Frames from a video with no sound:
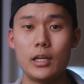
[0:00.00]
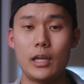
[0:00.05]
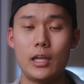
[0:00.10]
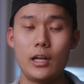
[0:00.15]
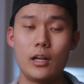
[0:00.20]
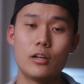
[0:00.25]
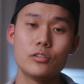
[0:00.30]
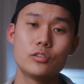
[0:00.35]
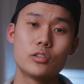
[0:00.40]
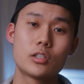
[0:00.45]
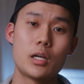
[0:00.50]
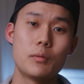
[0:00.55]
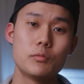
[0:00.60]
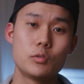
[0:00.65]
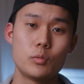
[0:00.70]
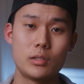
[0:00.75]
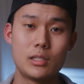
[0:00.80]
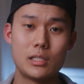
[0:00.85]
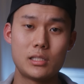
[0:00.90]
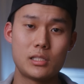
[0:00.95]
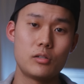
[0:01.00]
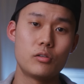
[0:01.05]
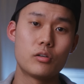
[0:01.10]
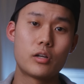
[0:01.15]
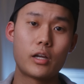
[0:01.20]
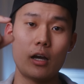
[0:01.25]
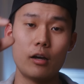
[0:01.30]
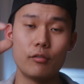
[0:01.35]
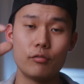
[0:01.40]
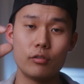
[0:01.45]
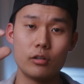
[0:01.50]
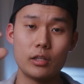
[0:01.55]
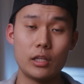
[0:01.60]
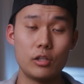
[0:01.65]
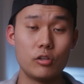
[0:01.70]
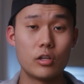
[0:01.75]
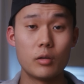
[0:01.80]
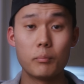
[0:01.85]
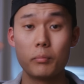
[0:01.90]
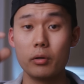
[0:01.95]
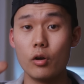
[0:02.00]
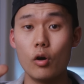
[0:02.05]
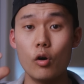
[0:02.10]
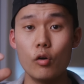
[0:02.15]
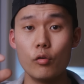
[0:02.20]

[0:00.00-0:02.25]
And it also comes with this little cover that you can put